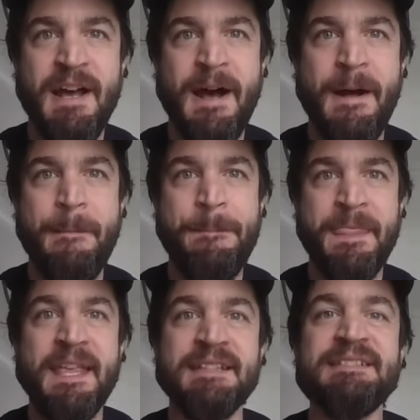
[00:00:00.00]
um,
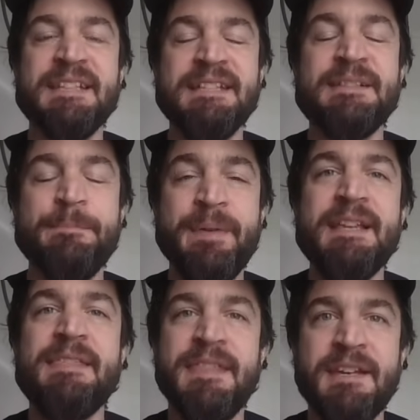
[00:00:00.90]
is is a
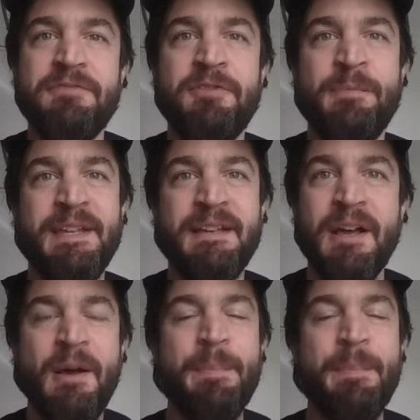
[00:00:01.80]
big thing for me.